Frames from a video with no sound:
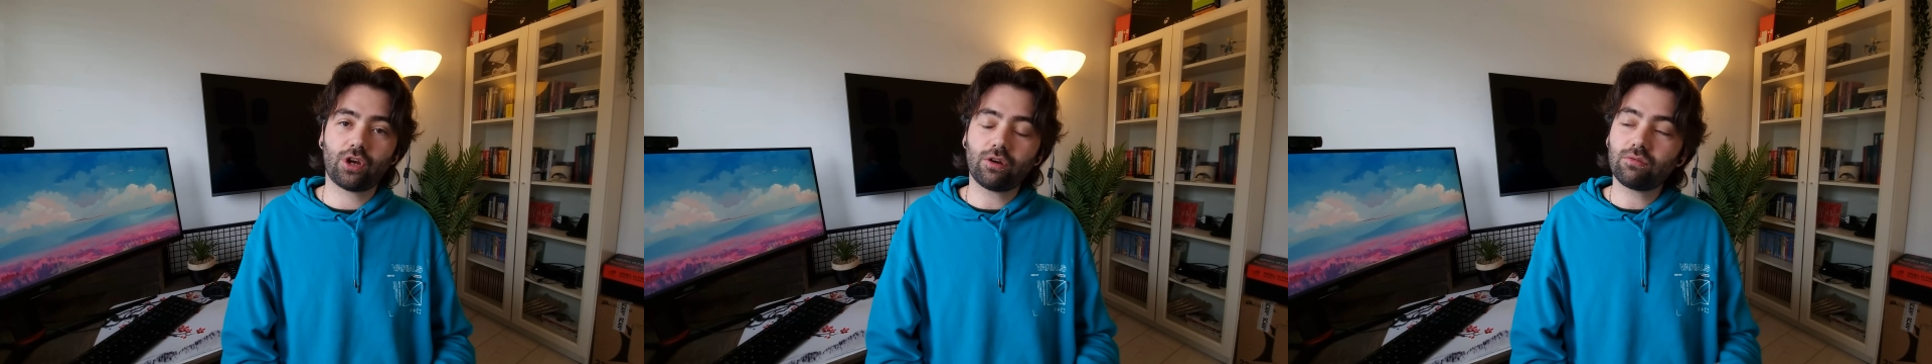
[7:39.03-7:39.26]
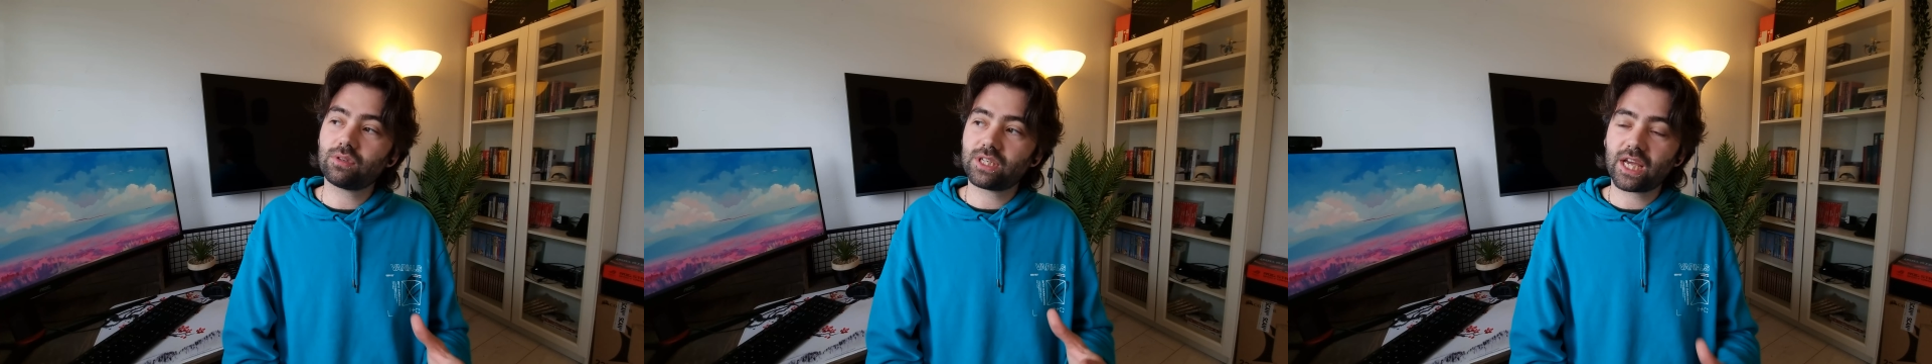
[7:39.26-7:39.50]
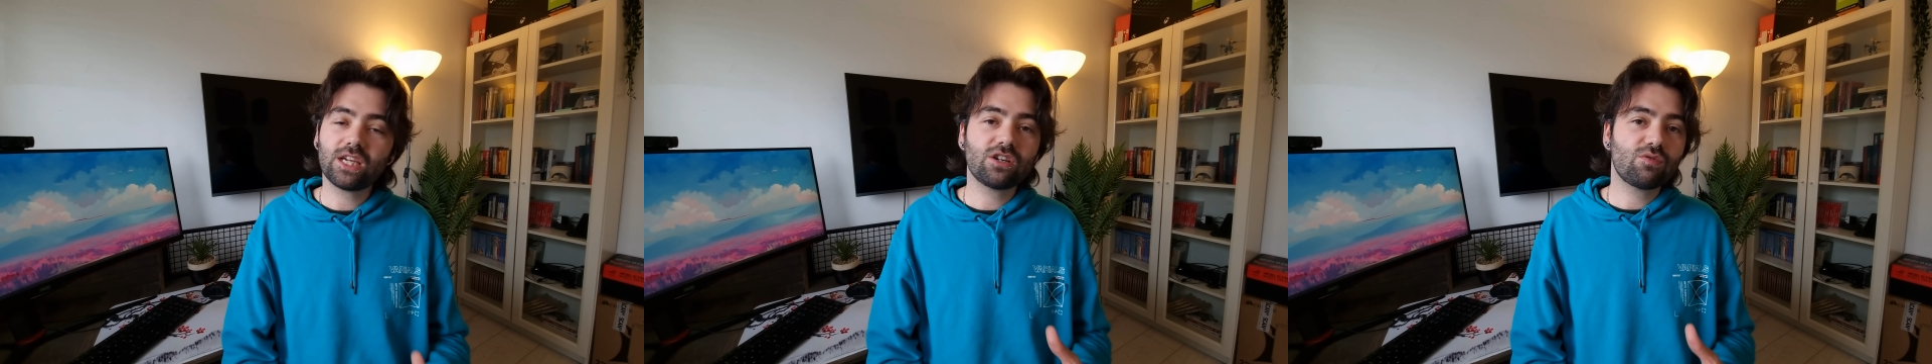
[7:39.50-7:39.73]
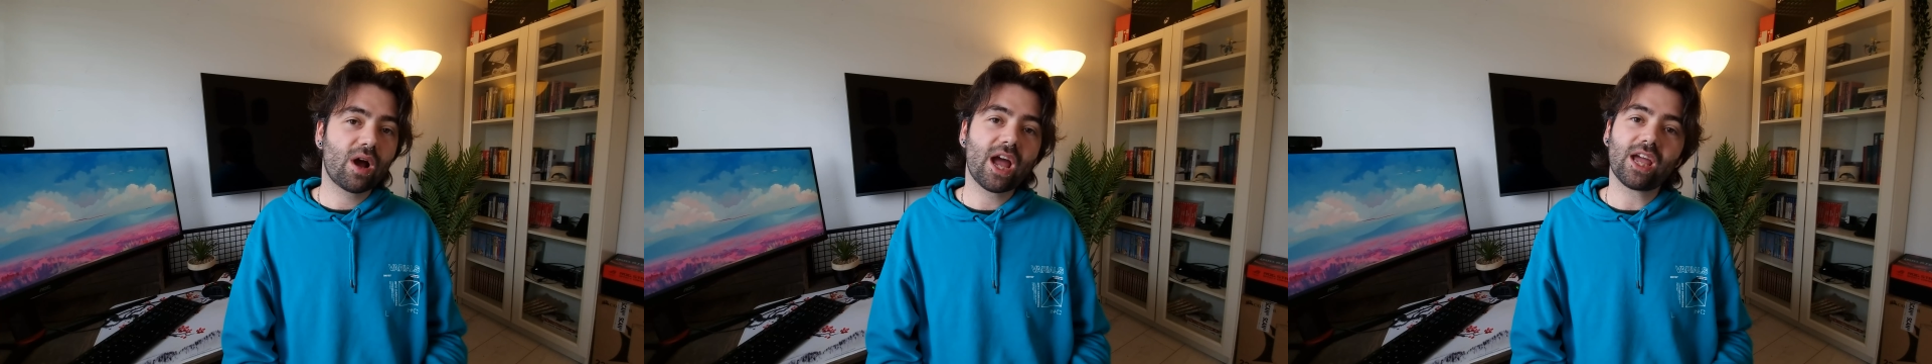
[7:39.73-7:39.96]
don't take
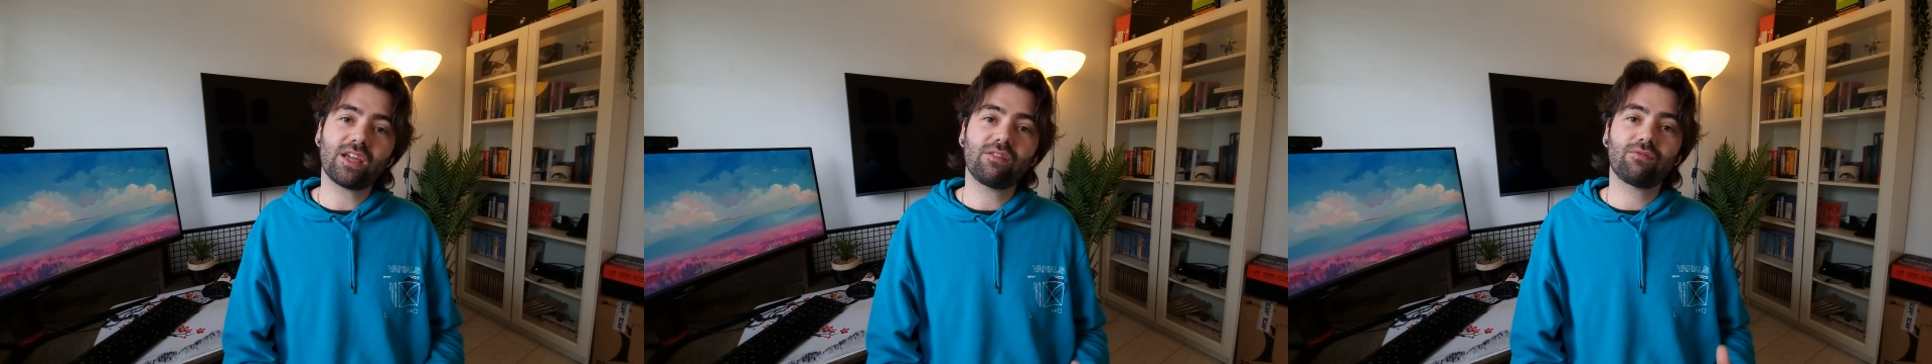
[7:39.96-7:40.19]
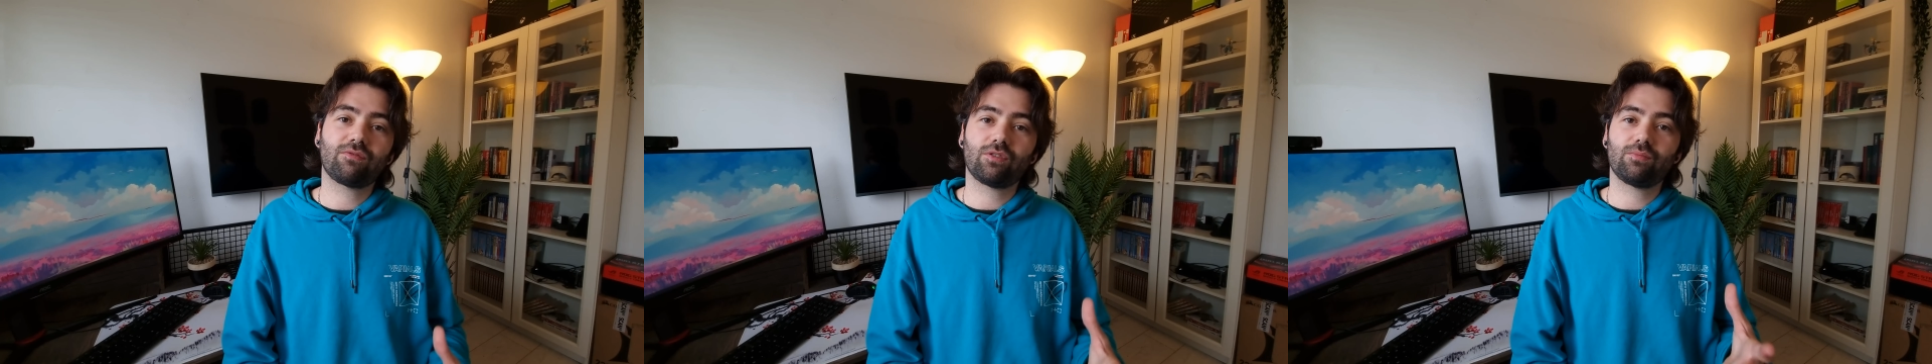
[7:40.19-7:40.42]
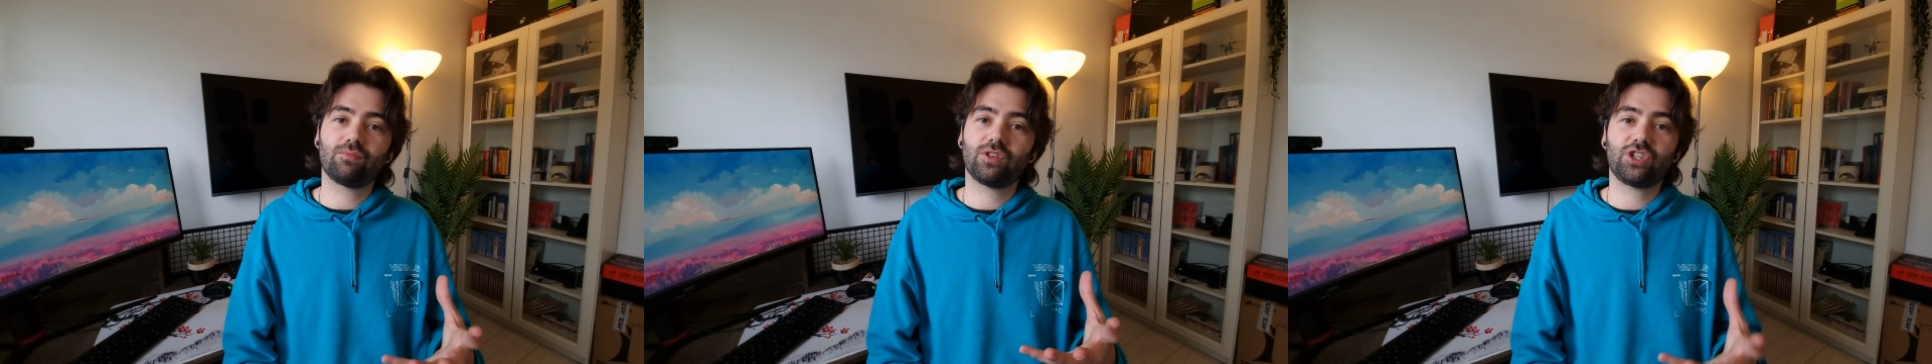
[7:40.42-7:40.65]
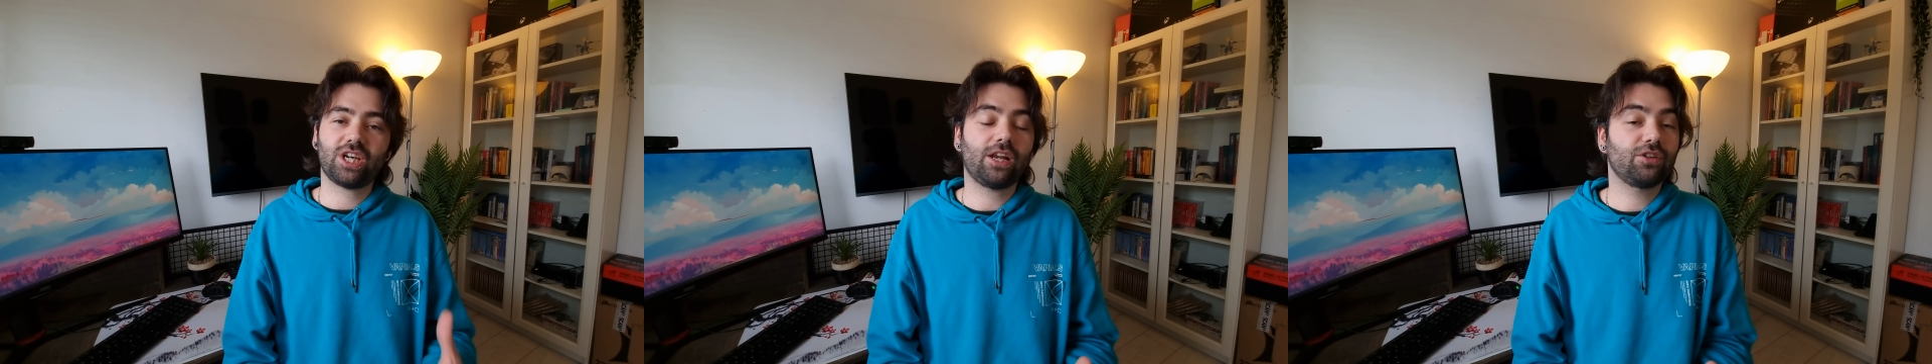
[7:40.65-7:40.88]
away from the
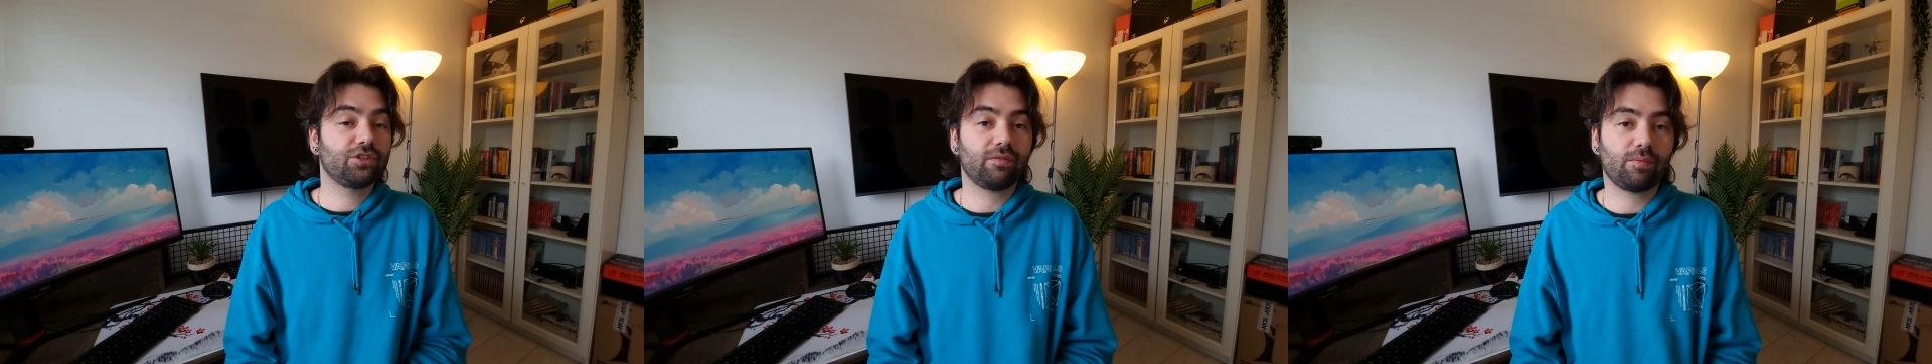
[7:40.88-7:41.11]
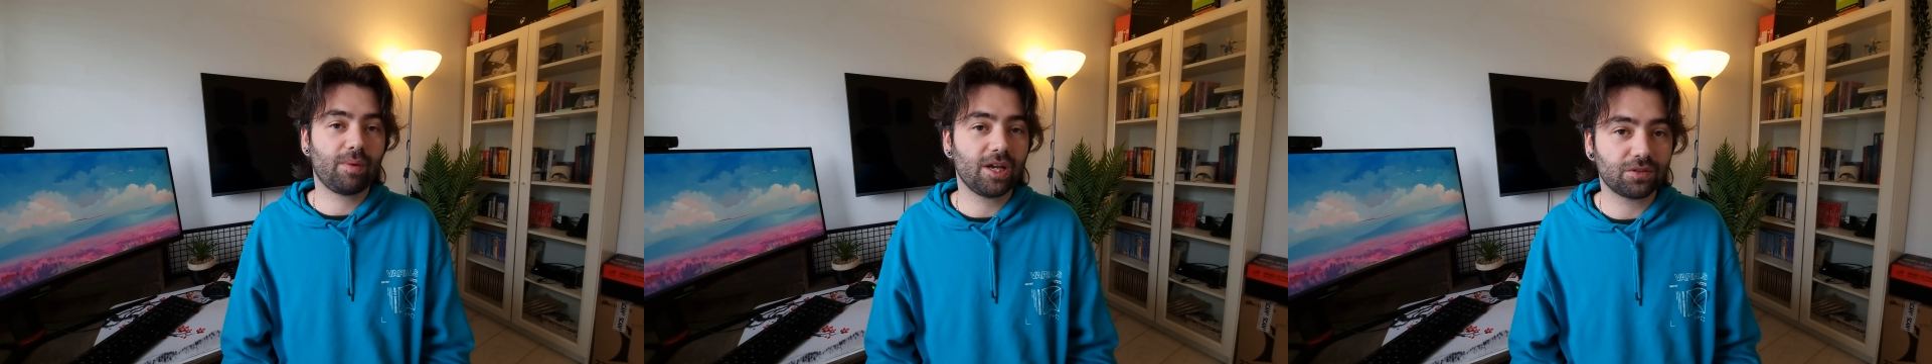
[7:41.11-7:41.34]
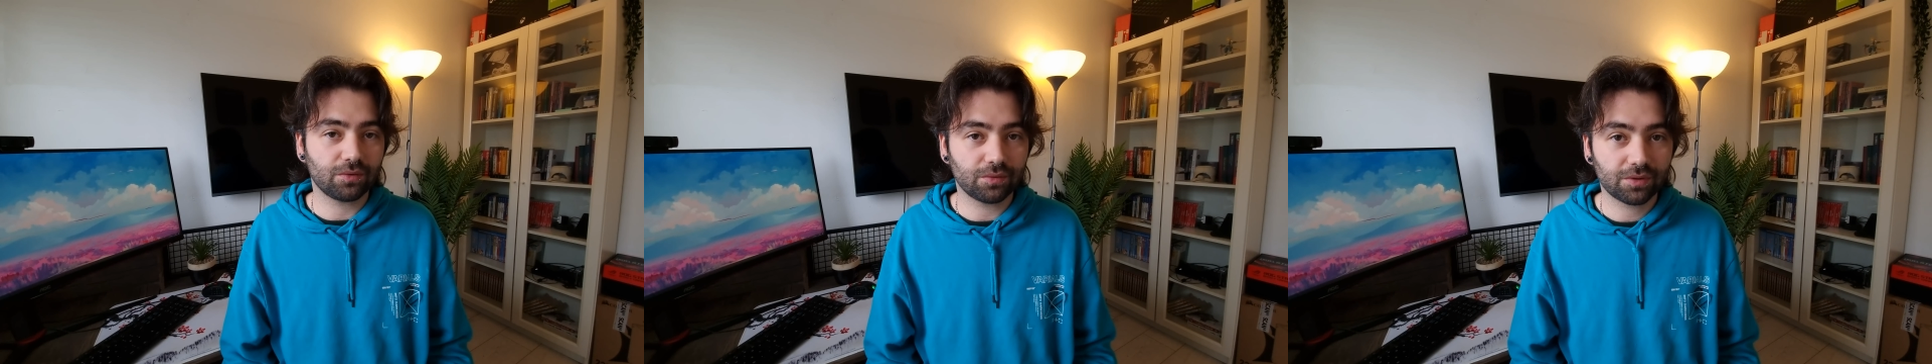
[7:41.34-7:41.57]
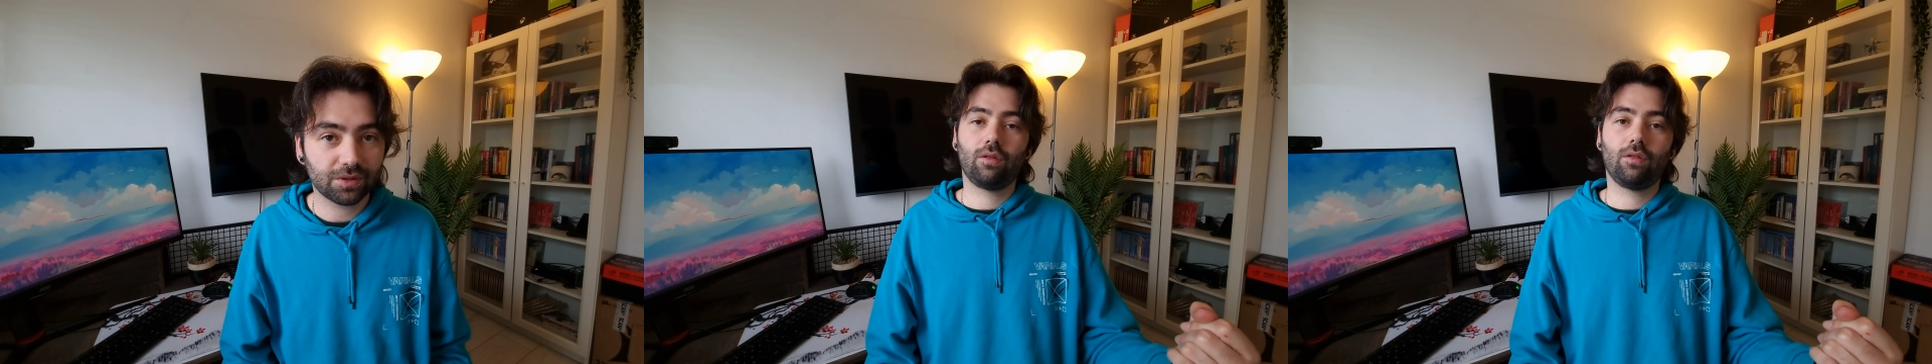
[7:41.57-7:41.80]
challenge of the
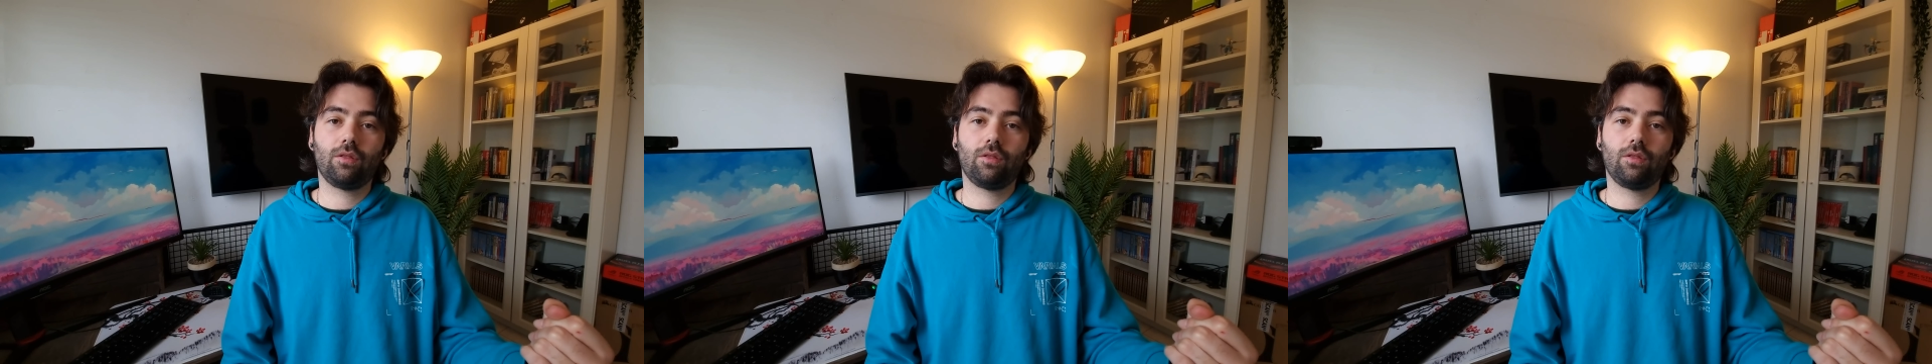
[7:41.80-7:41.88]
puzzles.